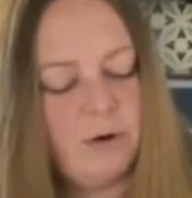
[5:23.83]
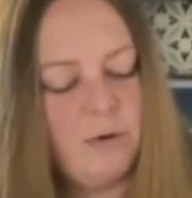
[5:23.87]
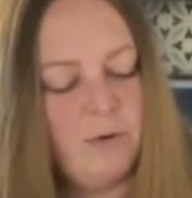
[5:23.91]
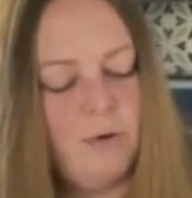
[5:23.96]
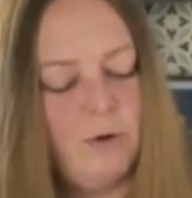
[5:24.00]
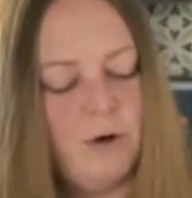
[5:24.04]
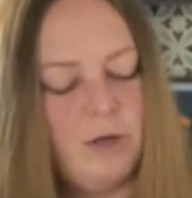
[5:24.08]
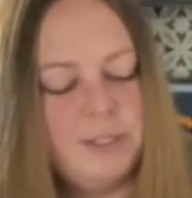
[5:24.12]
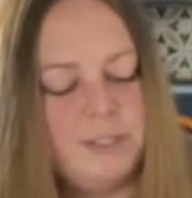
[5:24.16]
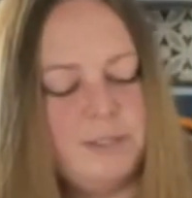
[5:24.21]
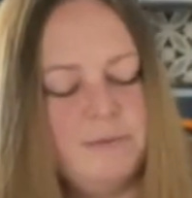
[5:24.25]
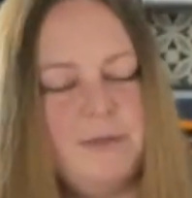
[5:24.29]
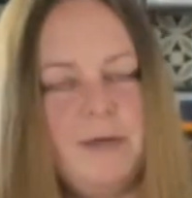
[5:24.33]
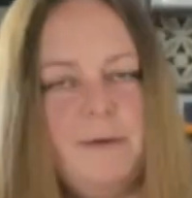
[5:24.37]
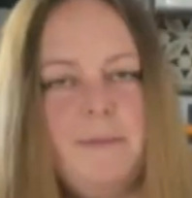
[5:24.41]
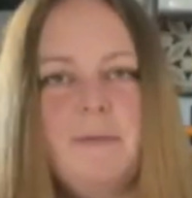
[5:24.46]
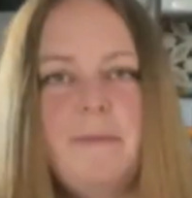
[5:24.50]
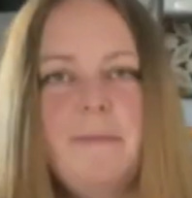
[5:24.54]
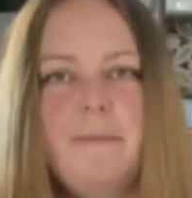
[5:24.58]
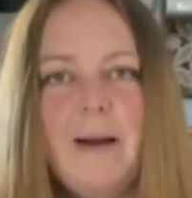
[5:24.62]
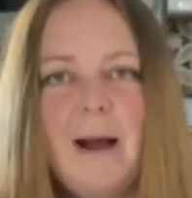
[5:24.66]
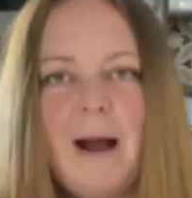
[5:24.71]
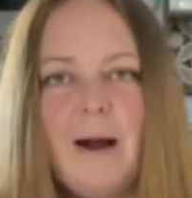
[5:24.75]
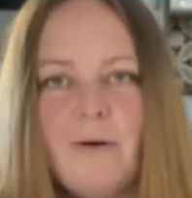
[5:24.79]
or some type
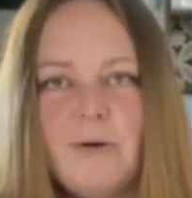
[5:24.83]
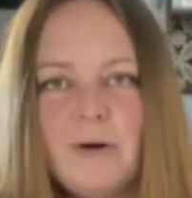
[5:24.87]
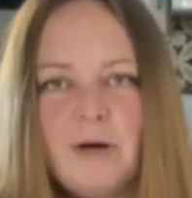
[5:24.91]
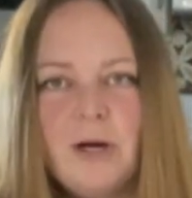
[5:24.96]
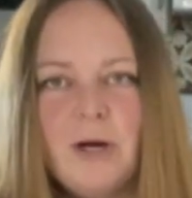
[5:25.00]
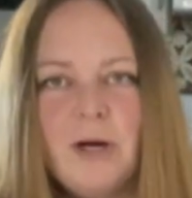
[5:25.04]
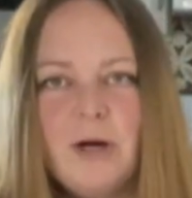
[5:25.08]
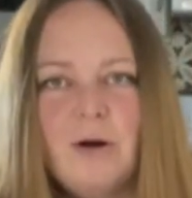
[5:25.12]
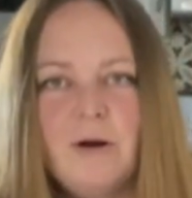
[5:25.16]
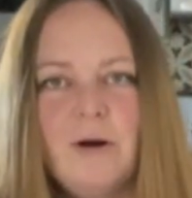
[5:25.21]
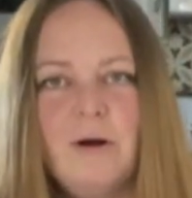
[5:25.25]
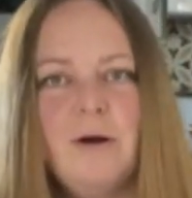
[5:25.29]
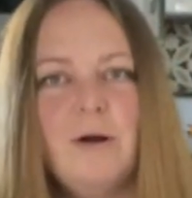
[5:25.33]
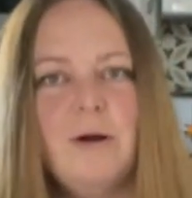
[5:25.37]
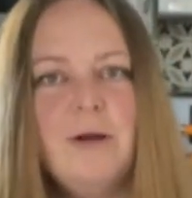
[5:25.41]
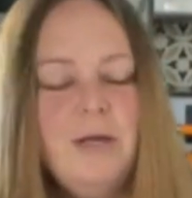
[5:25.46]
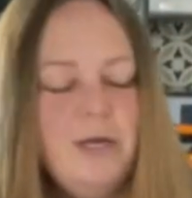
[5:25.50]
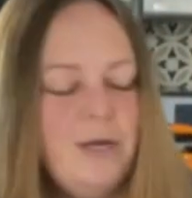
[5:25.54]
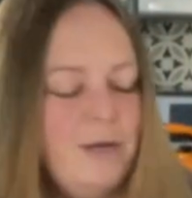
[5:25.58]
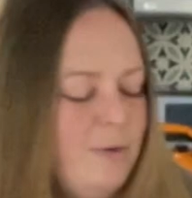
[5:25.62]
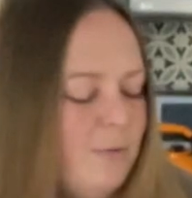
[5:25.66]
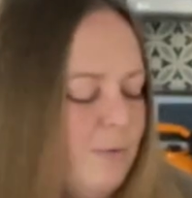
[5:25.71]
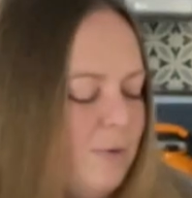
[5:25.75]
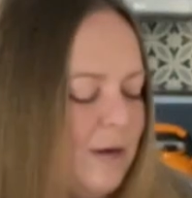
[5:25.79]
of powder or
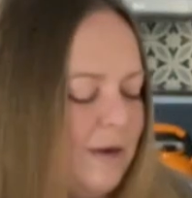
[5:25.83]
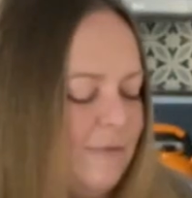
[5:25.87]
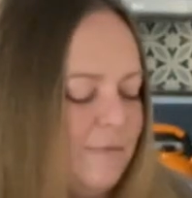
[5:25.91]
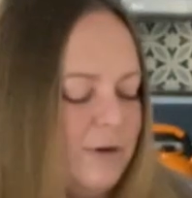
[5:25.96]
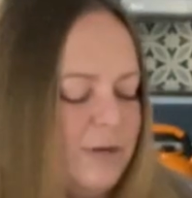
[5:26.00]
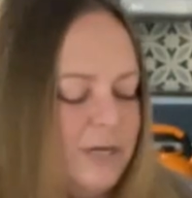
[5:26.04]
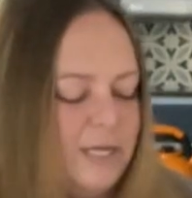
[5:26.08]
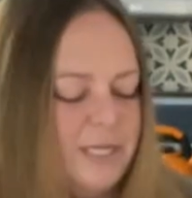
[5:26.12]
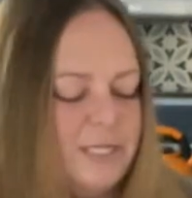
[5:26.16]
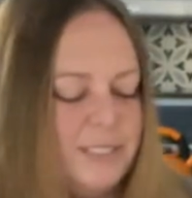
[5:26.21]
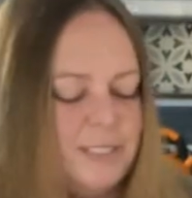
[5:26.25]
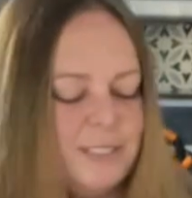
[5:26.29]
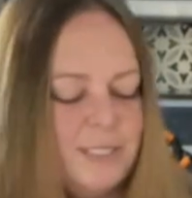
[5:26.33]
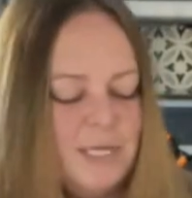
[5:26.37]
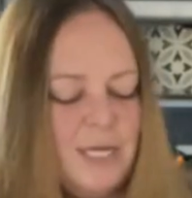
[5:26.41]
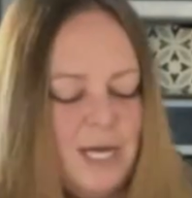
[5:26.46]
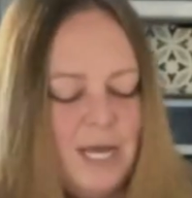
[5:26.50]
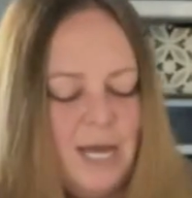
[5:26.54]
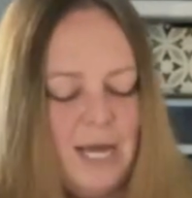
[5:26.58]
whatever it is,